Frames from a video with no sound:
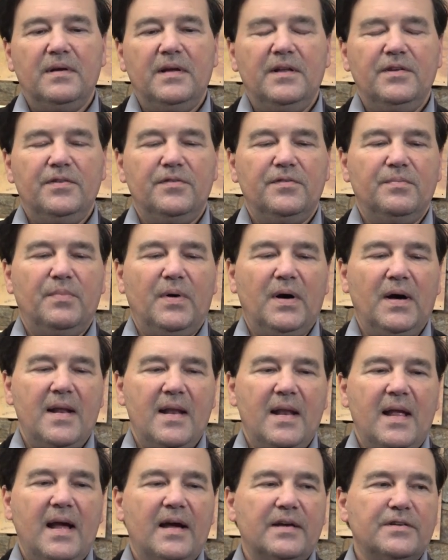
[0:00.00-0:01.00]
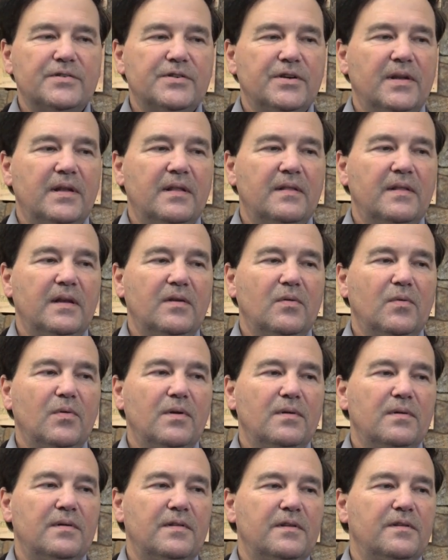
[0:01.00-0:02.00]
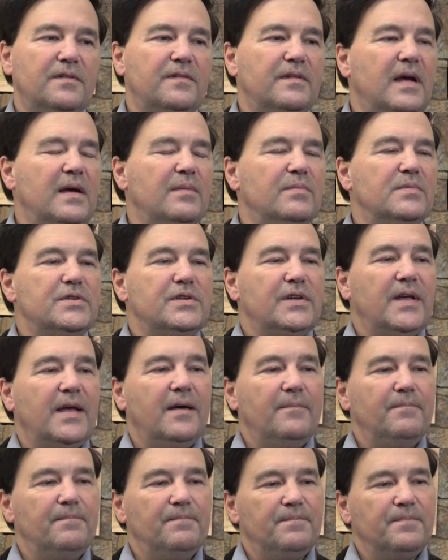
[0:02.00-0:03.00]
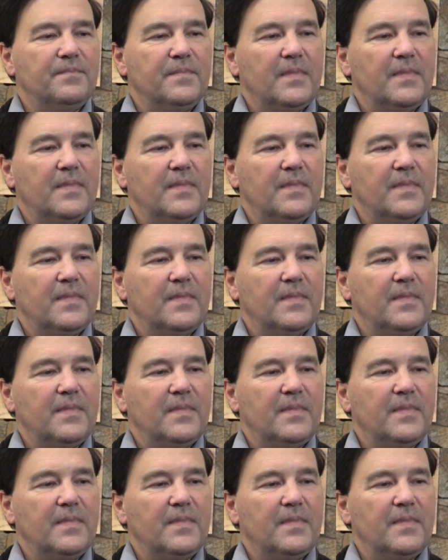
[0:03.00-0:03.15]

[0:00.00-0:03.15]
he just bought an action and then ordered this MGM